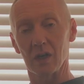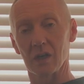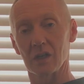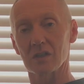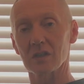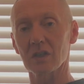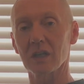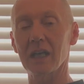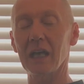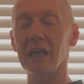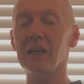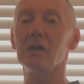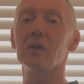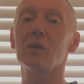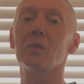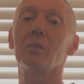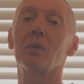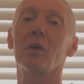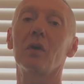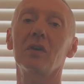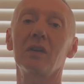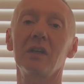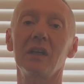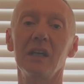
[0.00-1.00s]
to get your
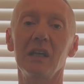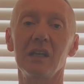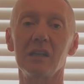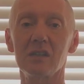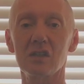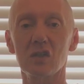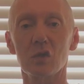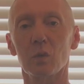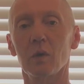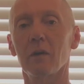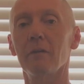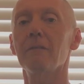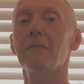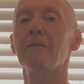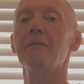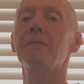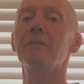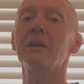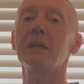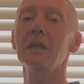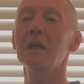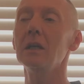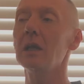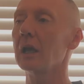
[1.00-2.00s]
body into a
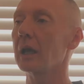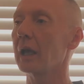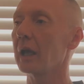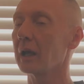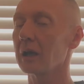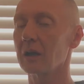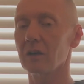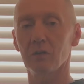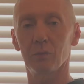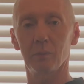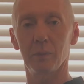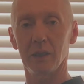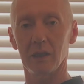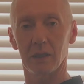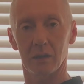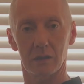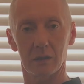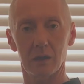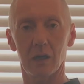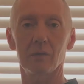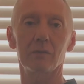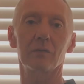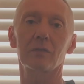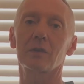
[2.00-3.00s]
feeling of being
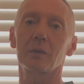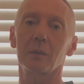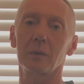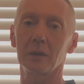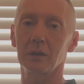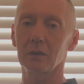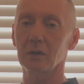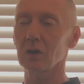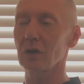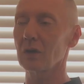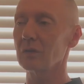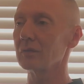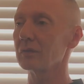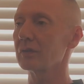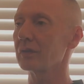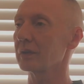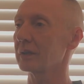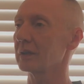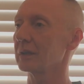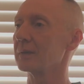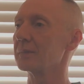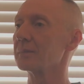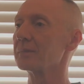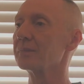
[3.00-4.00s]
comfortable and
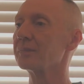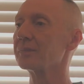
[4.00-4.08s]
confident.